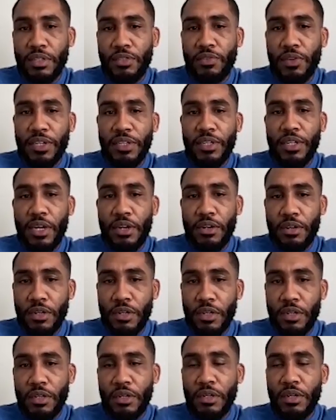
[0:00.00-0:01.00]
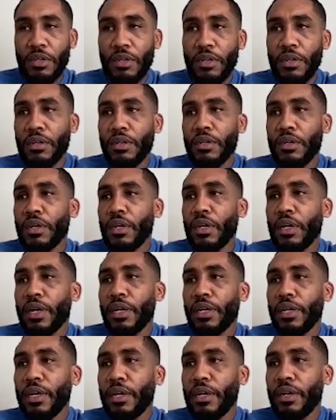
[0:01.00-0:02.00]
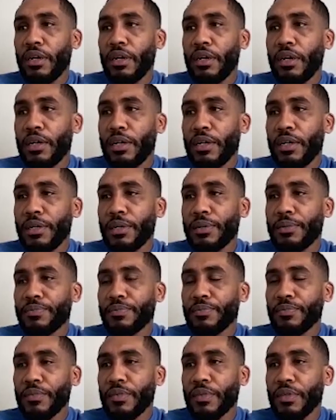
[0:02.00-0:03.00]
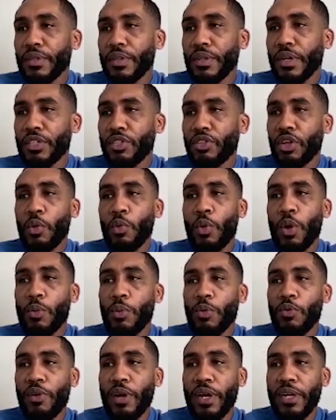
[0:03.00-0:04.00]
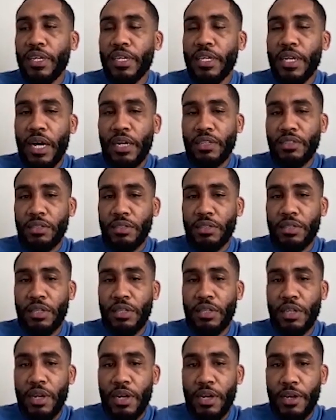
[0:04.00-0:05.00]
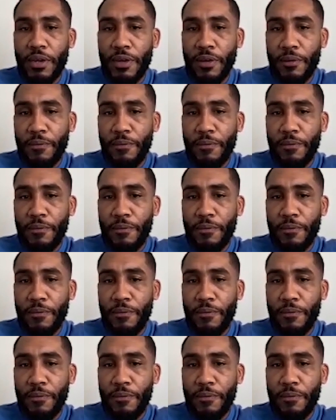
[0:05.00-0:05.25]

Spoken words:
Fighting Dan. And then I started working with Randy Costa today.